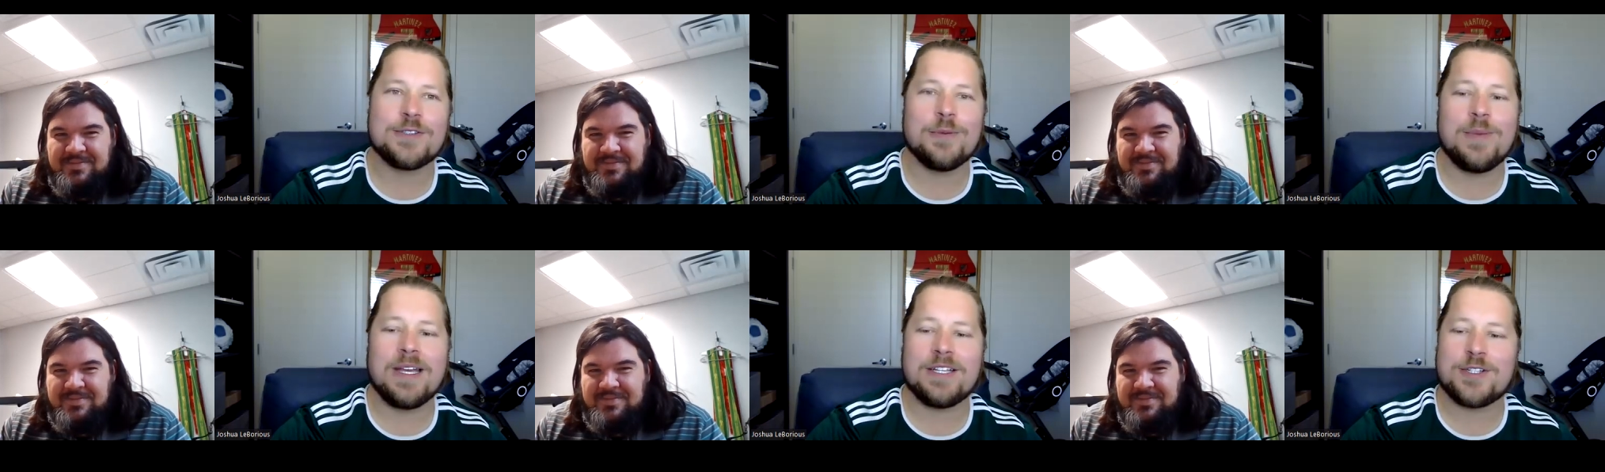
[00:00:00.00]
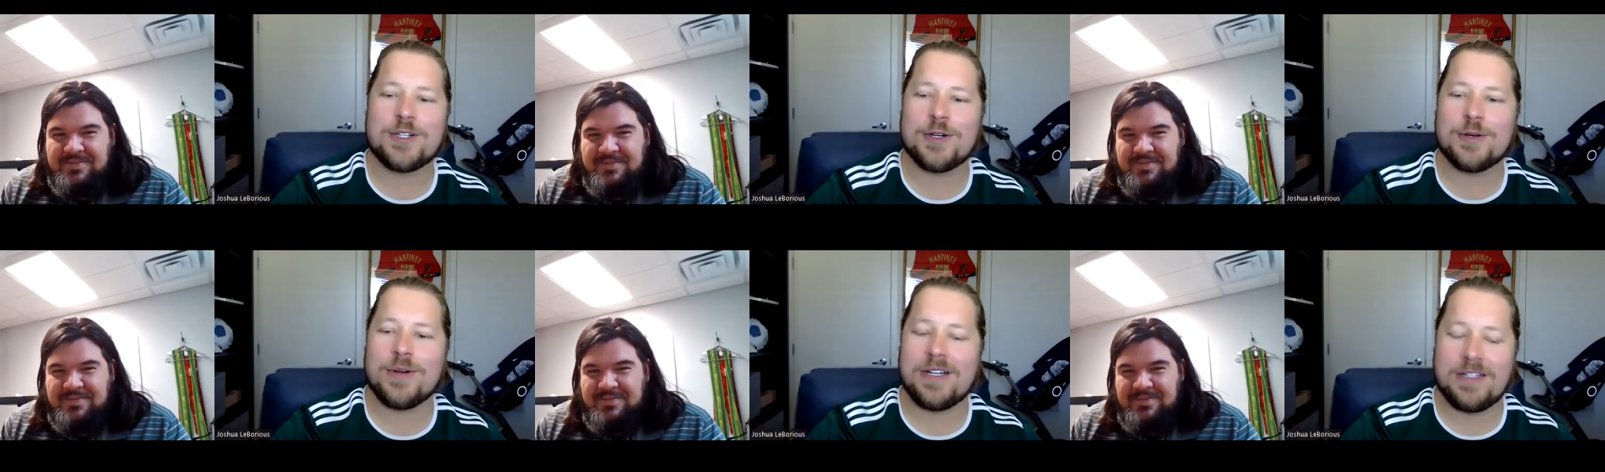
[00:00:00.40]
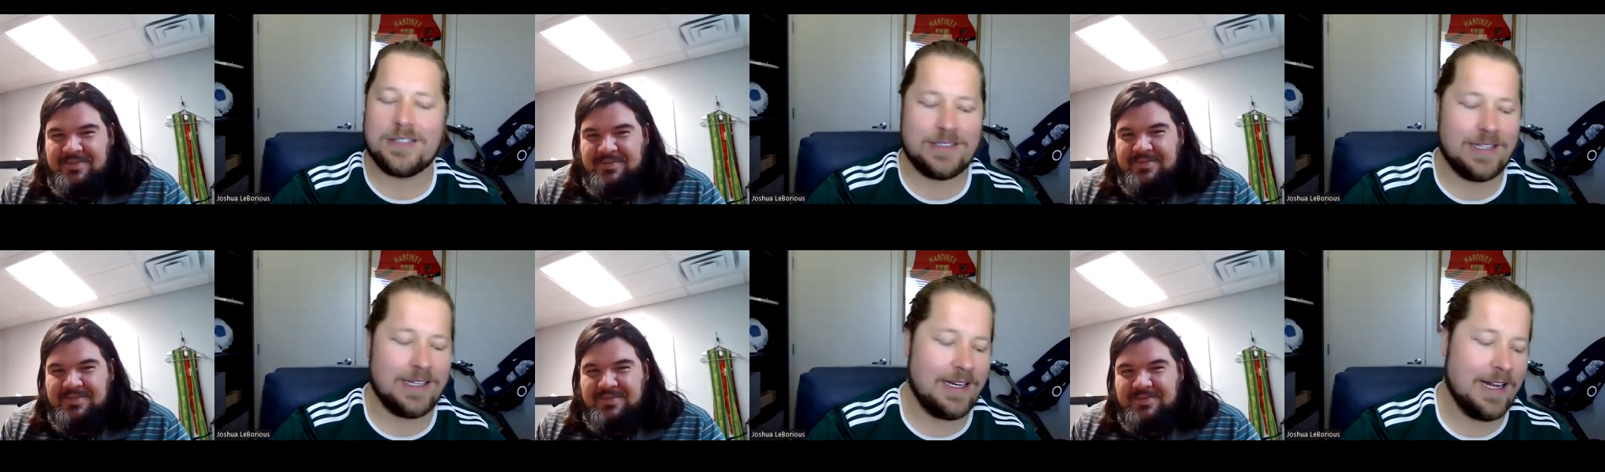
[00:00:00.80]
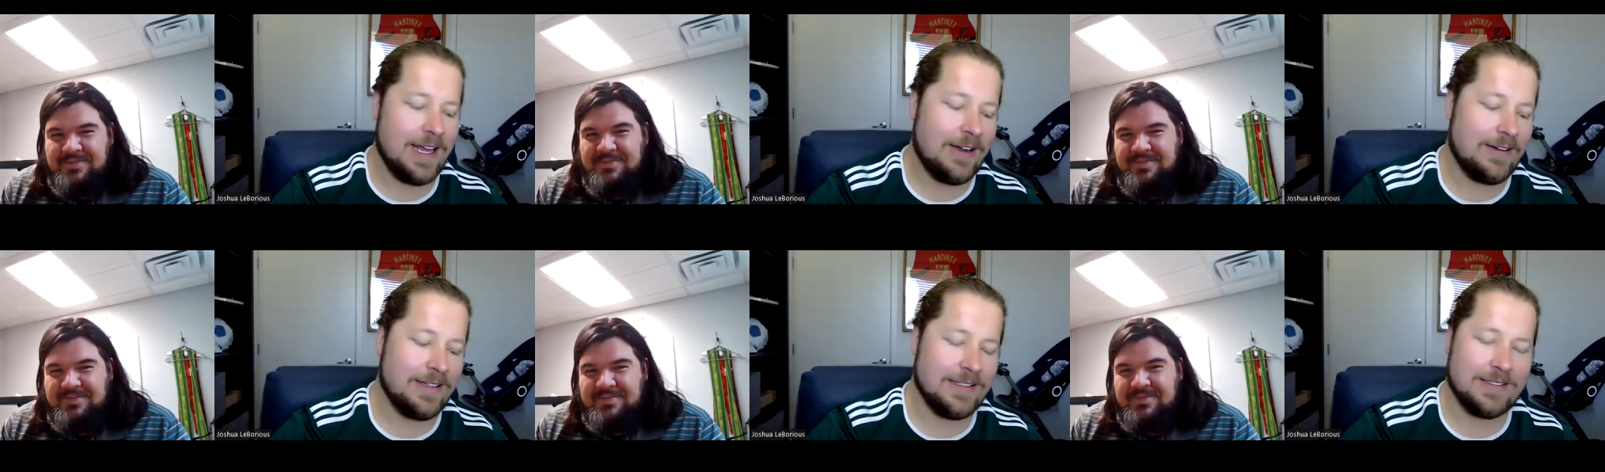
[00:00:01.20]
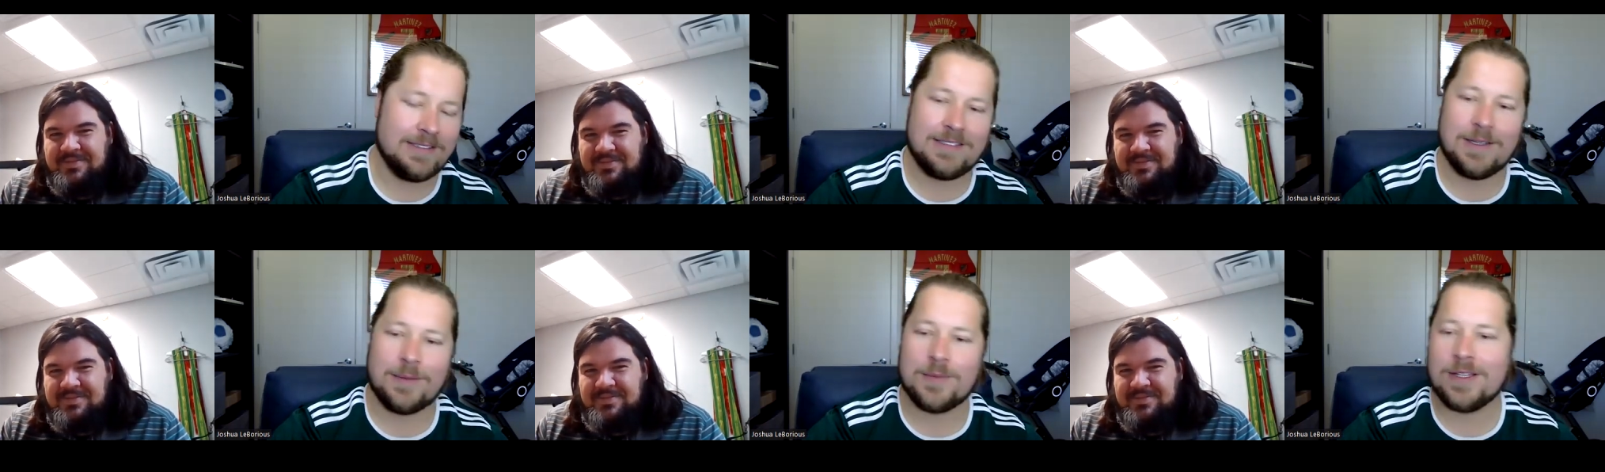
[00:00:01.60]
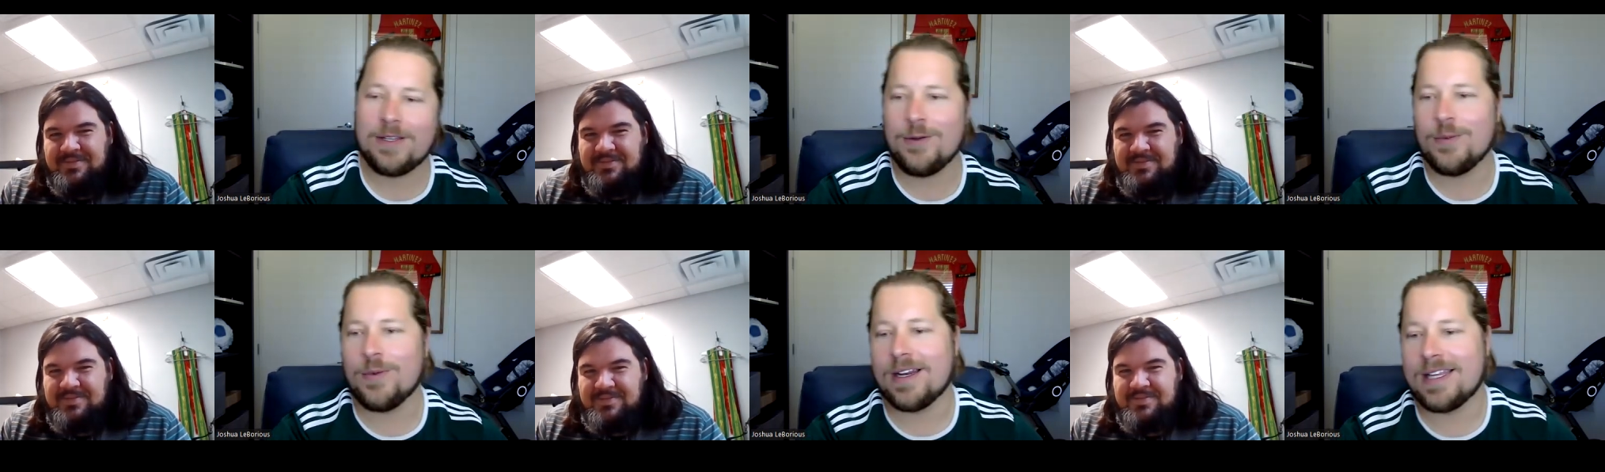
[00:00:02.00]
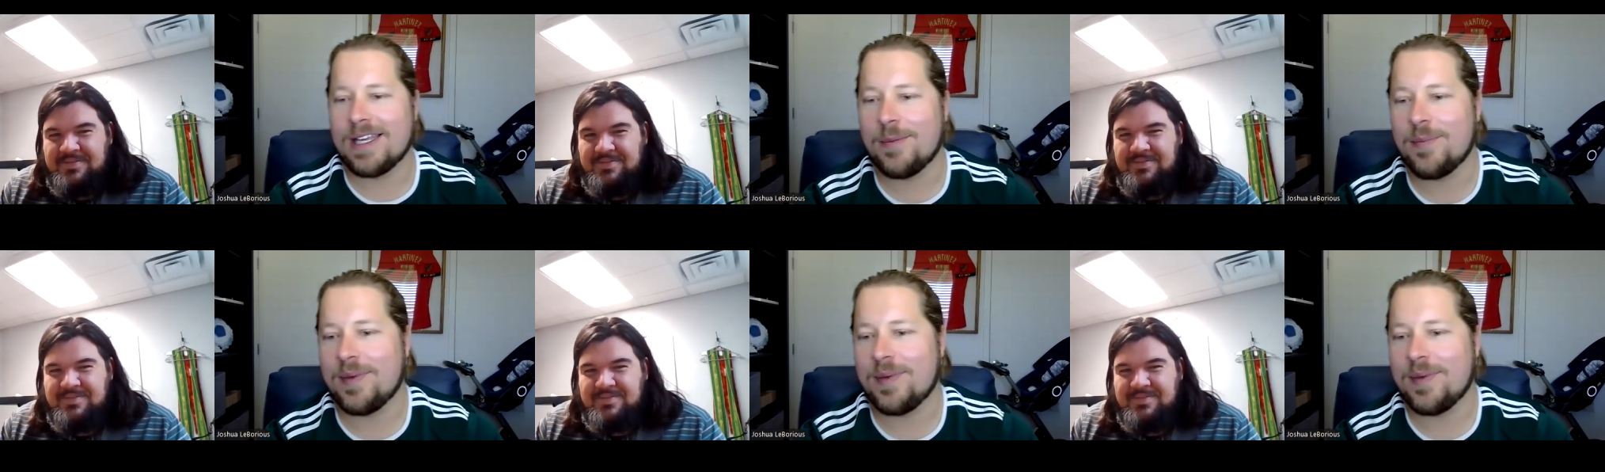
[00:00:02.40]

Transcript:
Speaker 1: so make sure what you're sending out is something you want to